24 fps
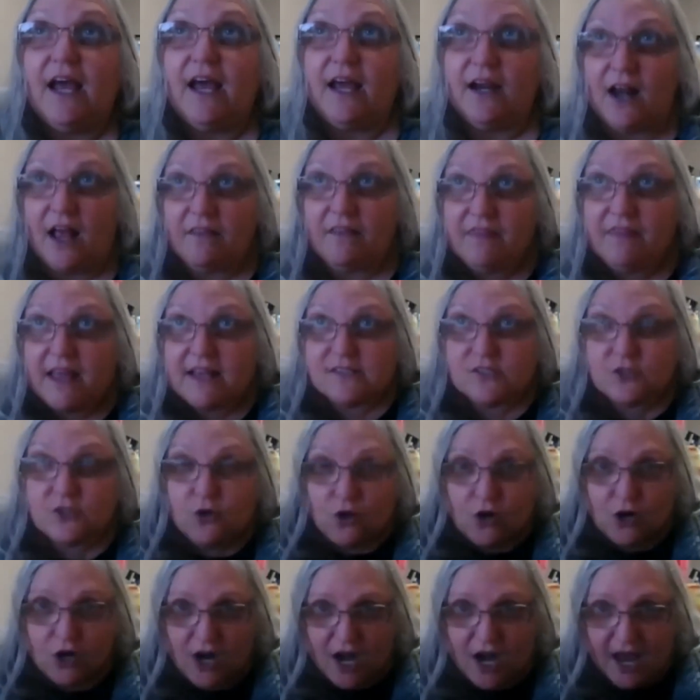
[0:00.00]
And on that
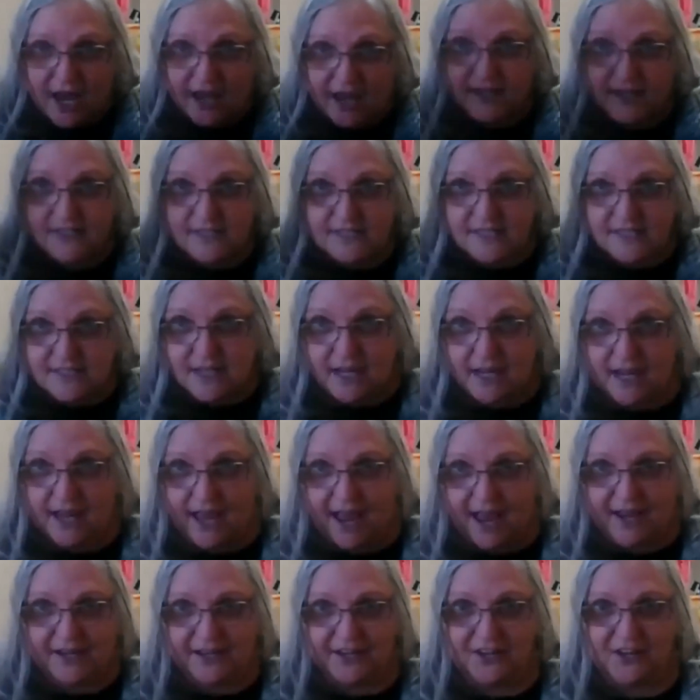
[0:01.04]
score, I need to duck
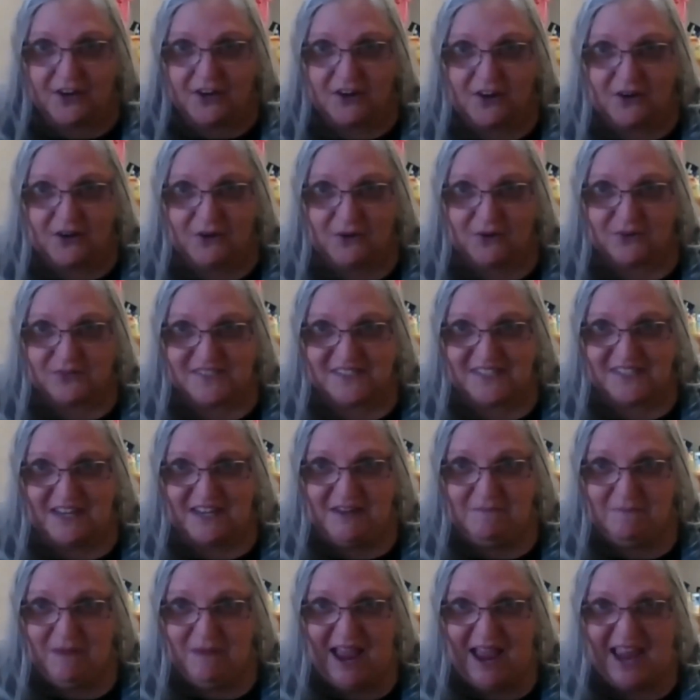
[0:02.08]
out of here and go
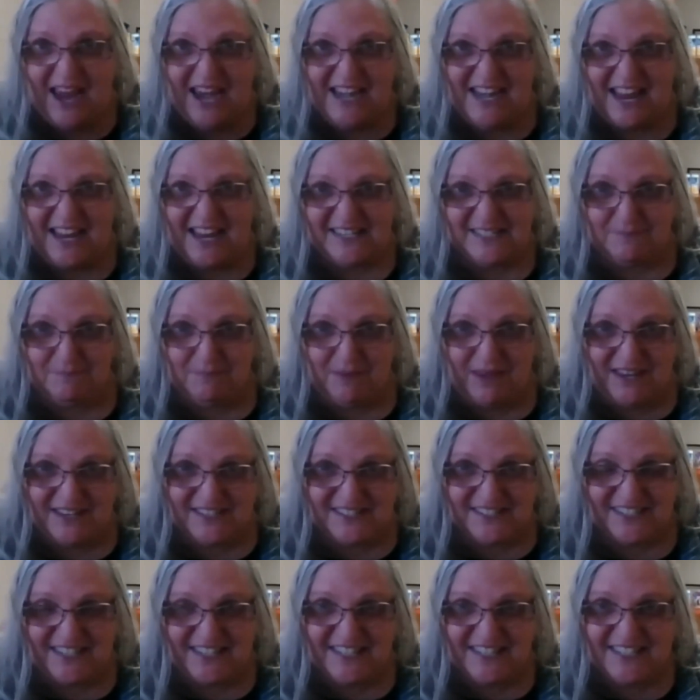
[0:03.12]
see my next
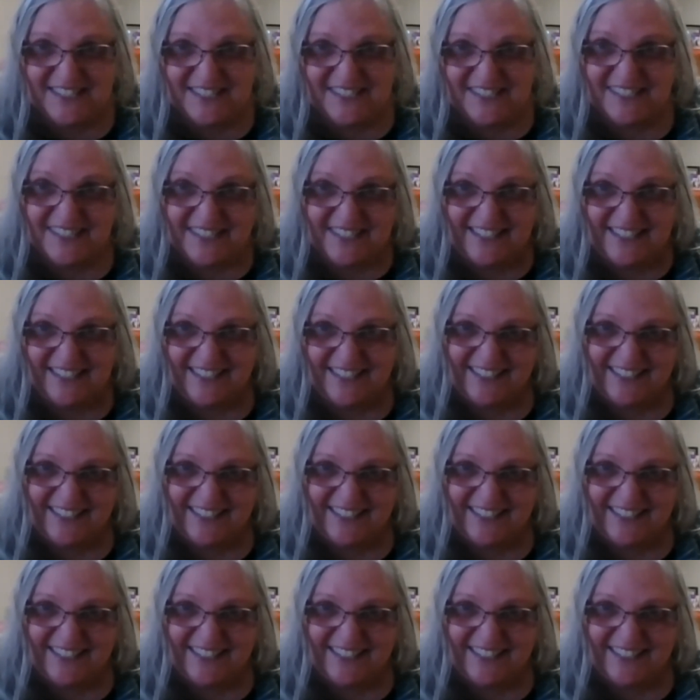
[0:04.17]
patient.